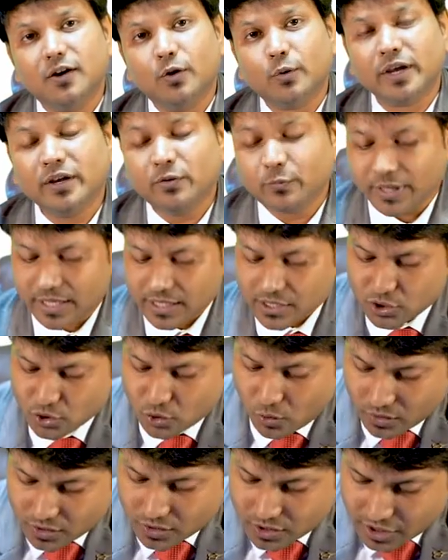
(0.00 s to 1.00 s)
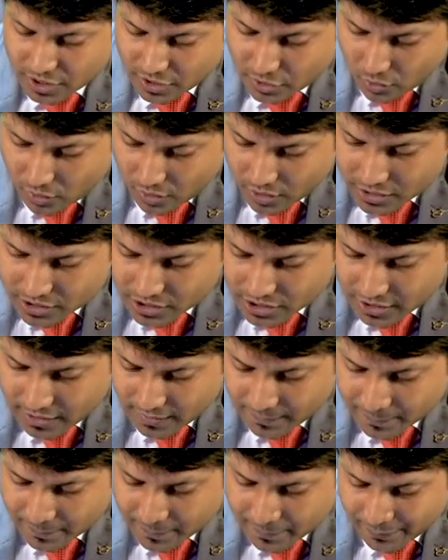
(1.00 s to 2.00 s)
okay, whereas
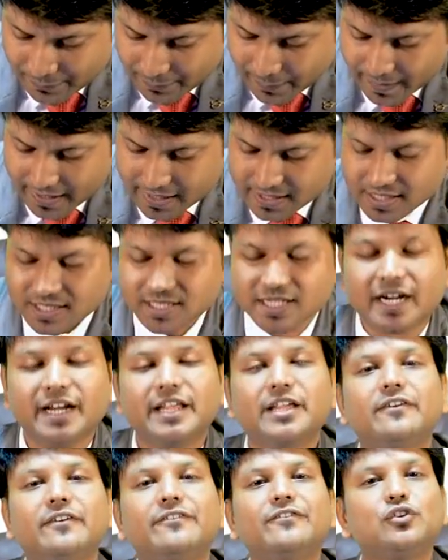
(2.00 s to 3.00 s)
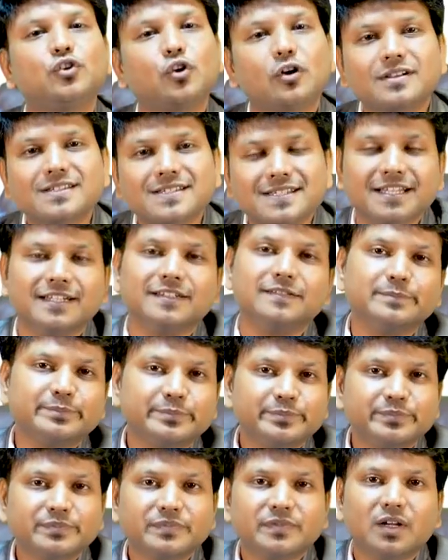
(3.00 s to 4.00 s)
toxinology is a study of
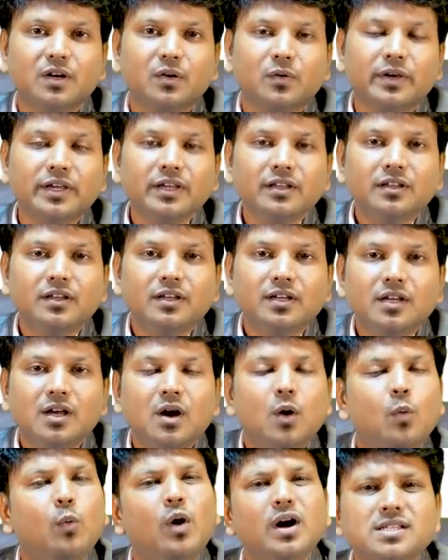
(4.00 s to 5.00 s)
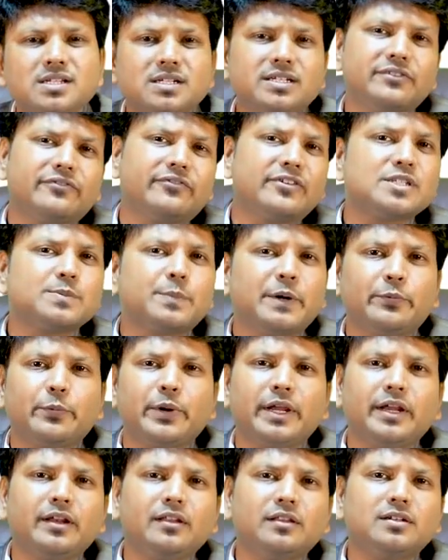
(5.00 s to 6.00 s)
toxin. Okay, what is the difference
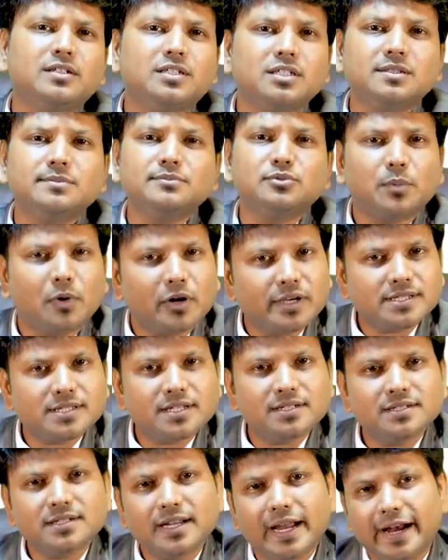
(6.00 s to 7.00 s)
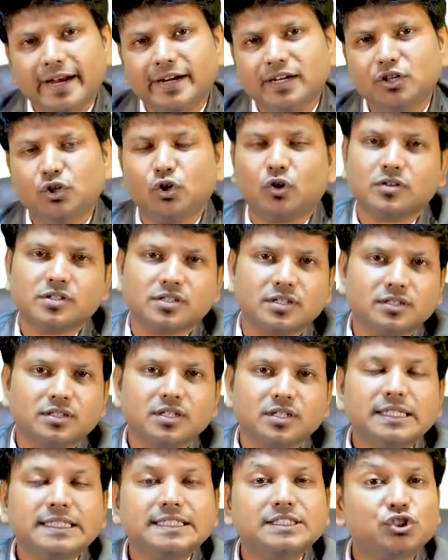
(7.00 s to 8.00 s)
between the term poison and toxin?
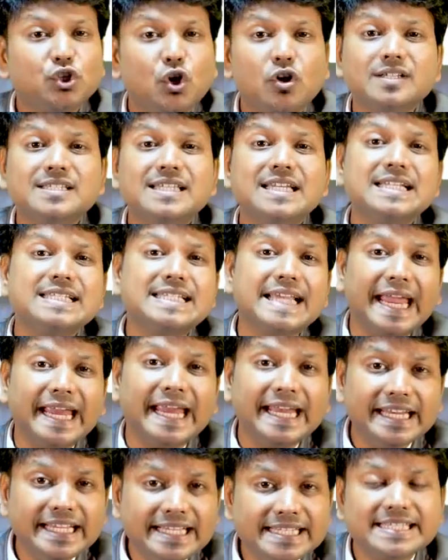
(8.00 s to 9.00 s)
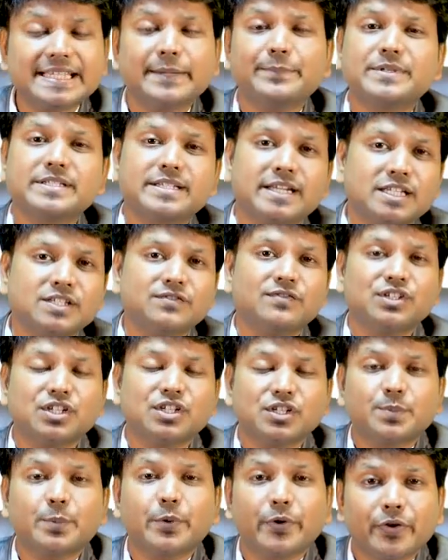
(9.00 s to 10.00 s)
Toxin is any substance
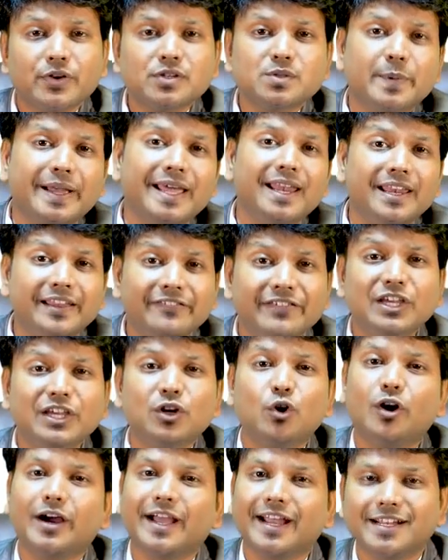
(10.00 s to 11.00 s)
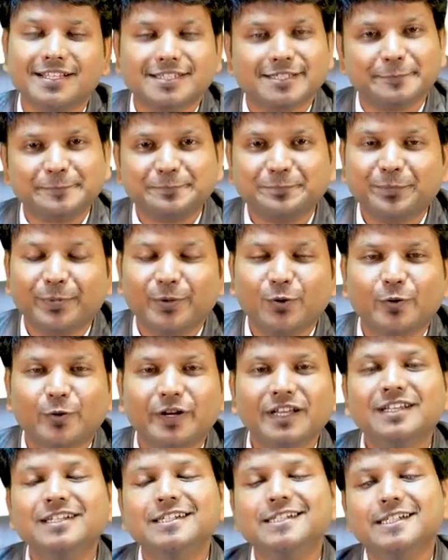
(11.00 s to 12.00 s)
which is produced by a living organism.
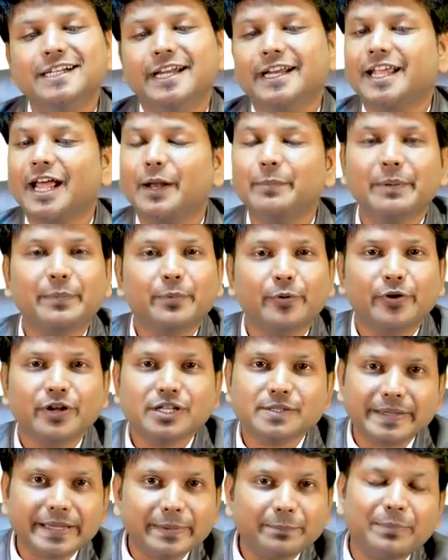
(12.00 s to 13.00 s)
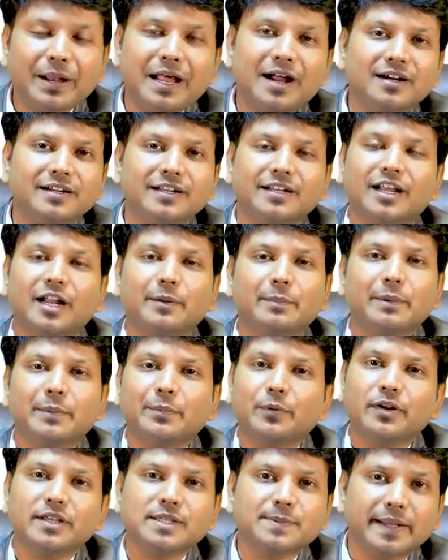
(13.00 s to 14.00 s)
Okay, it can be produced by a plant, it can be
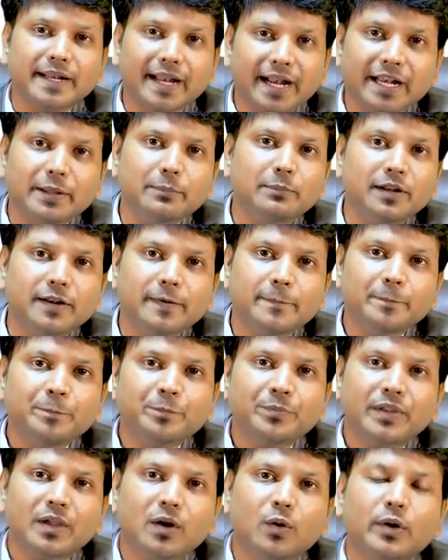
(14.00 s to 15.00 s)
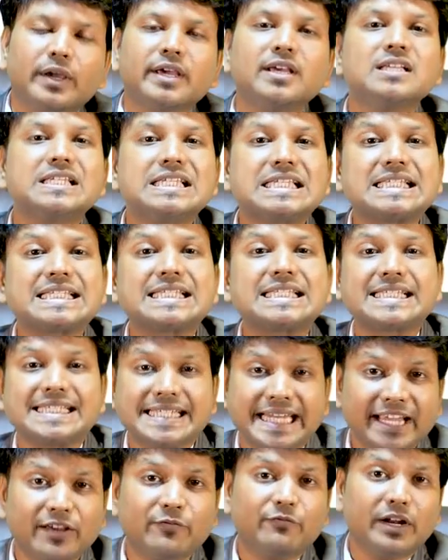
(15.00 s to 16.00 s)
produced by an animal. Okay,
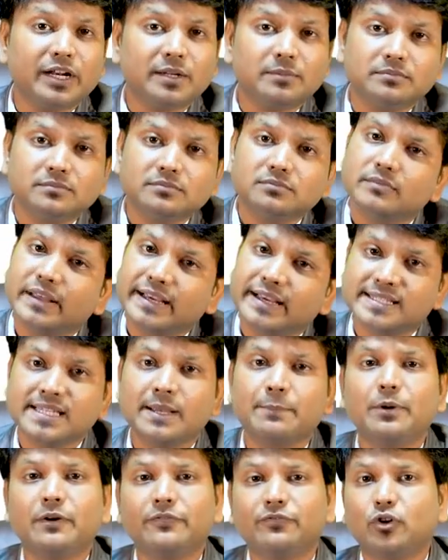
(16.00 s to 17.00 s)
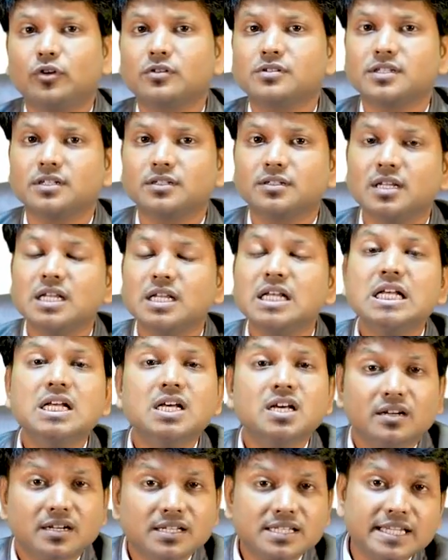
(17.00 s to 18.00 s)
snake venom, example of toxin.
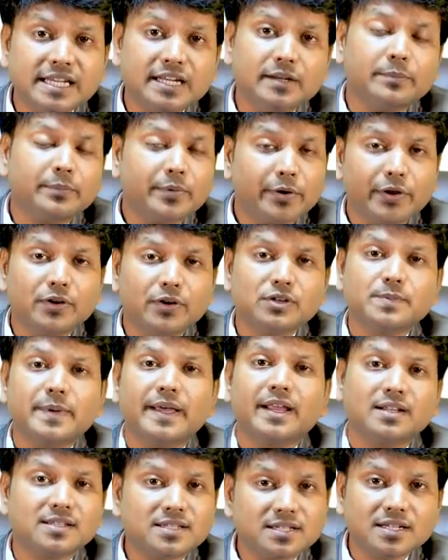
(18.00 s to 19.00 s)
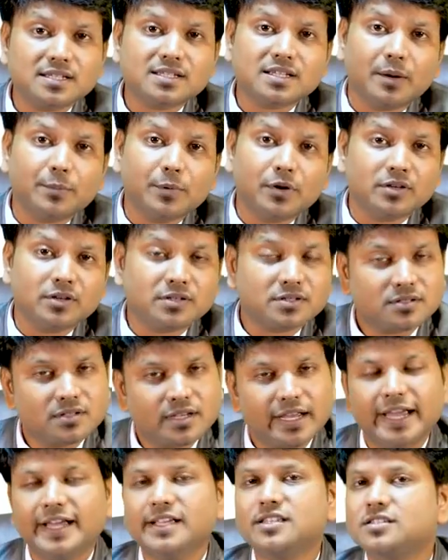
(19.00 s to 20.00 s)
Ricin, produced by Ricinus
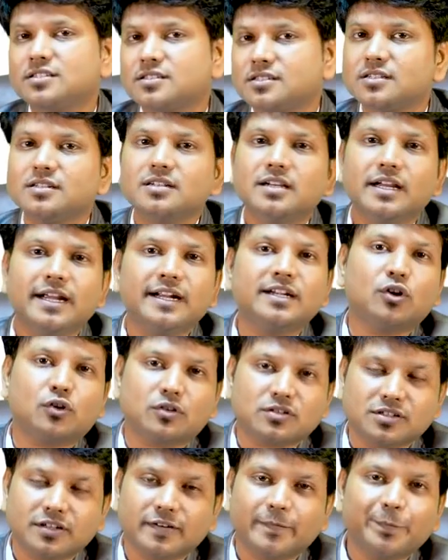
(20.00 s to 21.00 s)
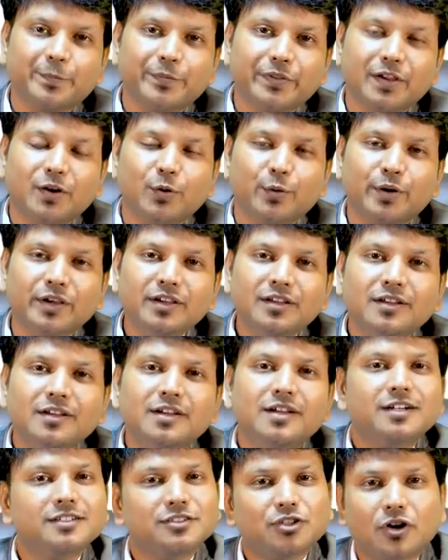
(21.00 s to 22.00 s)
communis, it's a toxin. Okay,
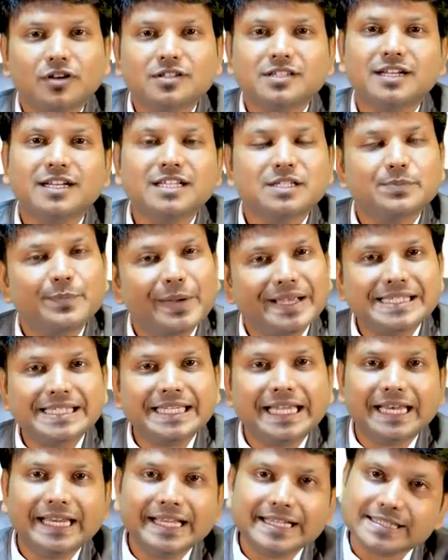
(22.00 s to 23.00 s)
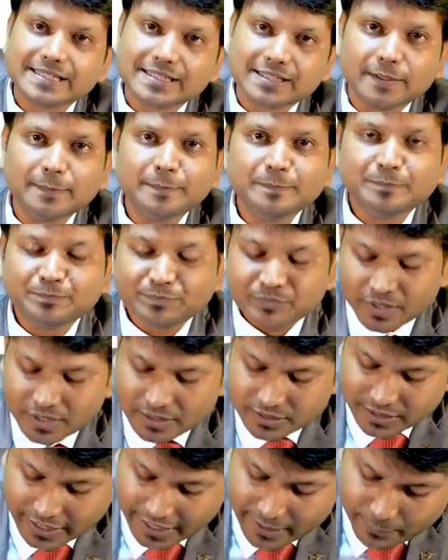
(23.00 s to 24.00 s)
toxin is basically a
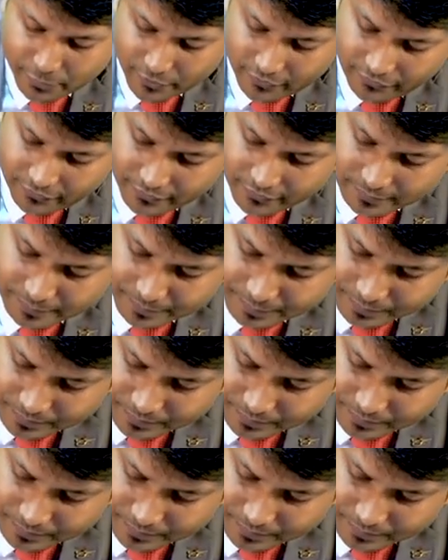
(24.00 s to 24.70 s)
sub-type of